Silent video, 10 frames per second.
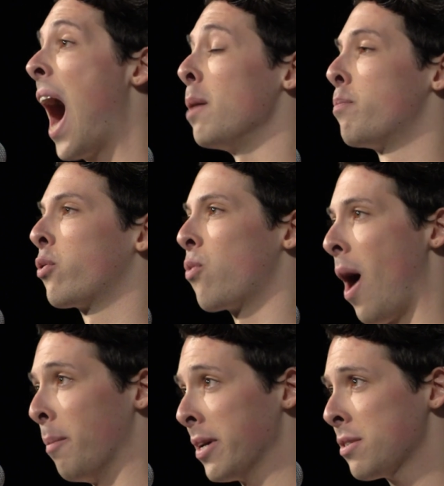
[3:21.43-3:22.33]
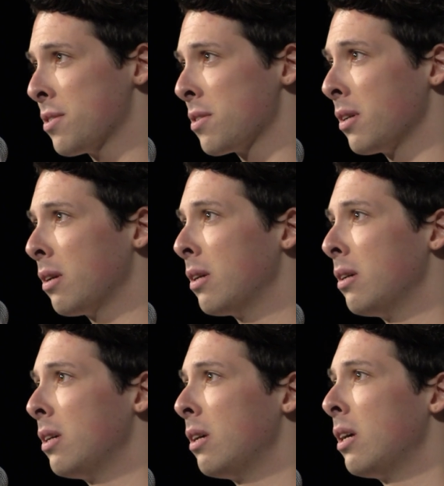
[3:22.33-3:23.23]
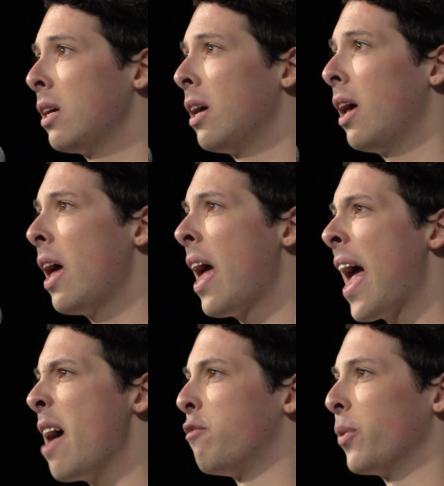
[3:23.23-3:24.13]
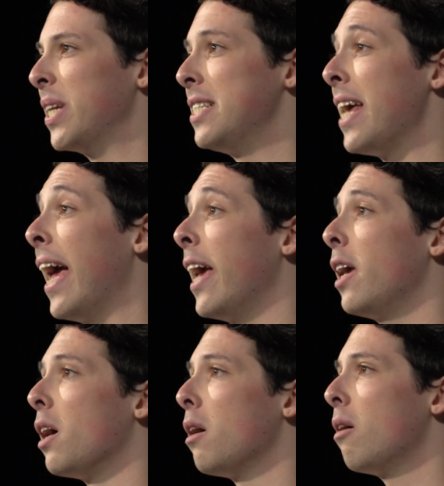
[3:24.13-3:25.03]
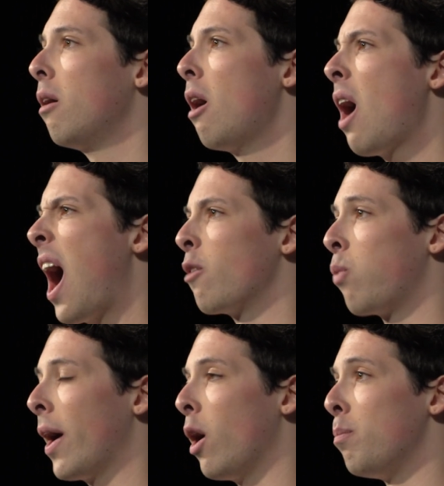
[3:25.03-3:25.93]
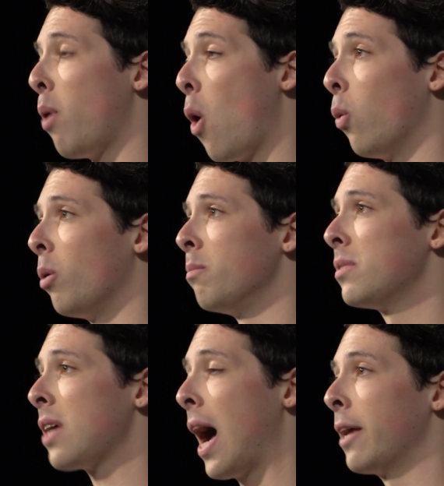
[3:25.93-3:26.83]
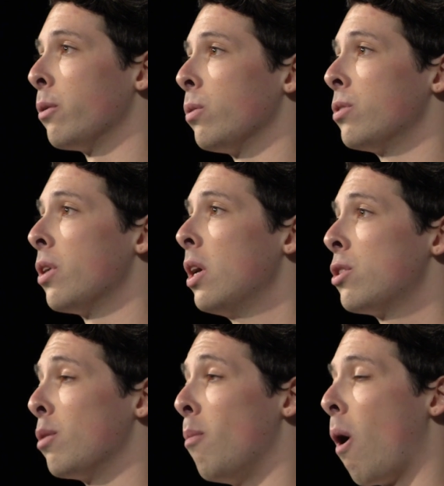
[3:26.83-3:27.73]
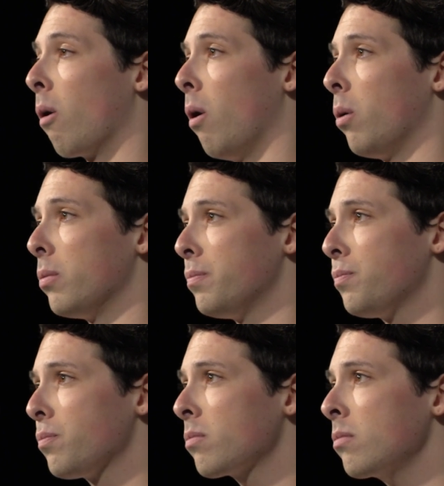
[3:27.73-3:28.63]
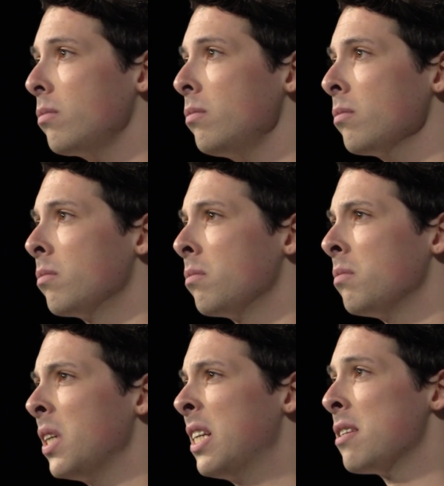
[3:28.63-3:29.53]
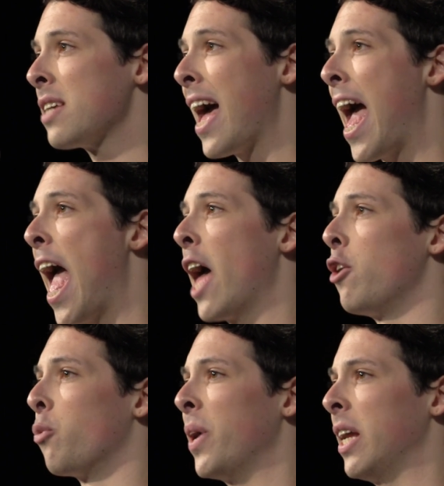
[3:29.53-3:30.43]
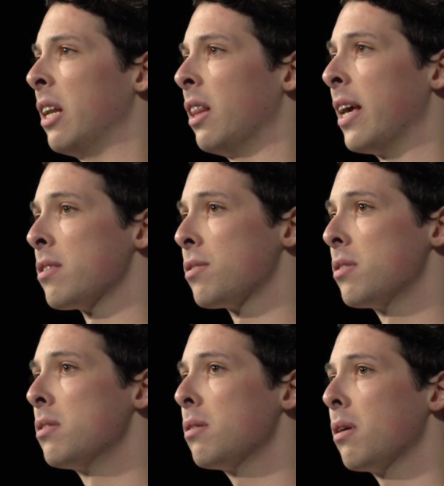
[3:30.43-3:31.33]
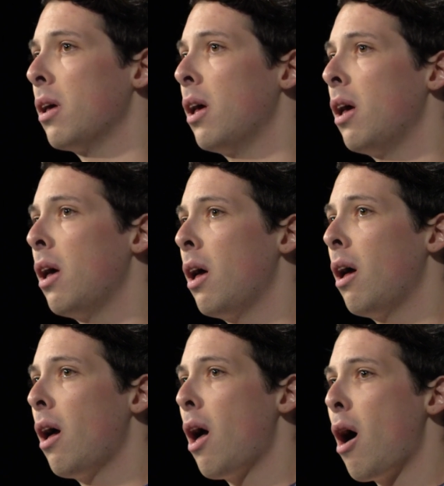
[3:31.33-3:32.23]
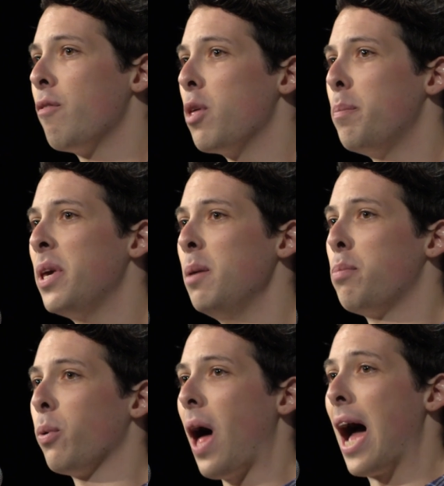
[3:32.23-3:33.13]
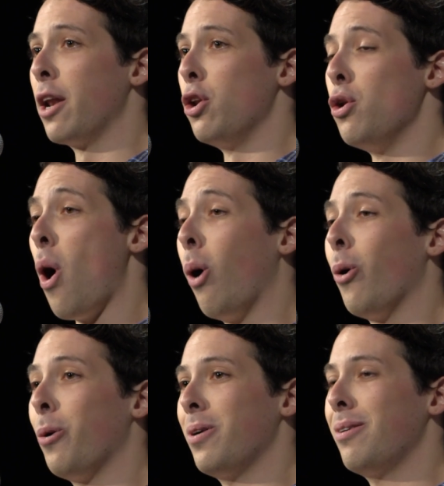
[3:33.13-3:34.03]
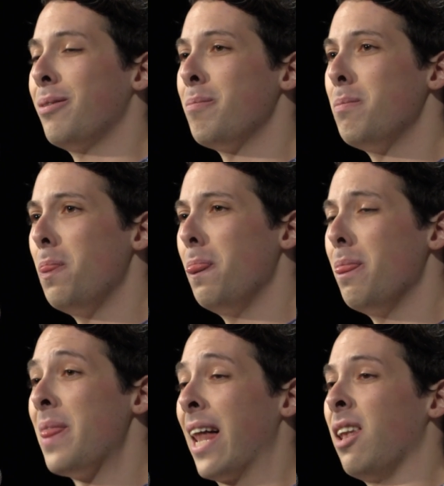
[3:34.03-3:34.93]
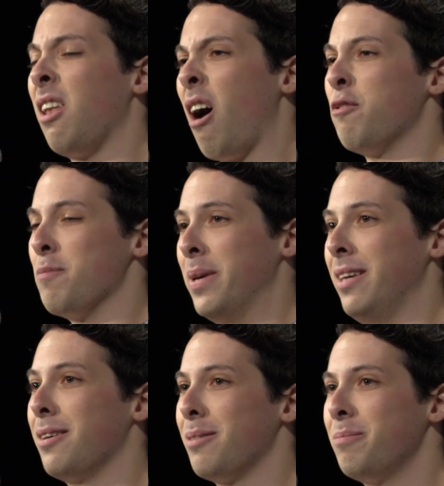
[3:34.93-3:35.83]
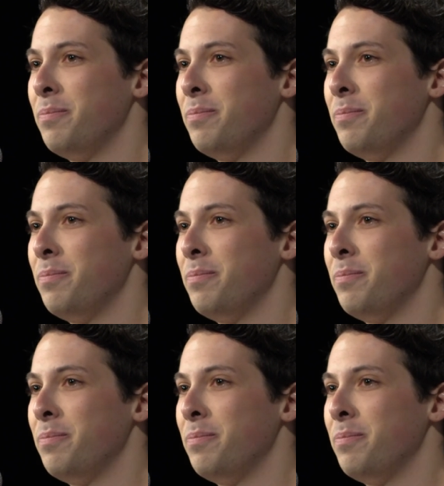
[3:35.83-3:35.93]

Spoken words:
I promise. Every day I write a poem titled Tomorrow. It is a handwritten list of the people I know that love me.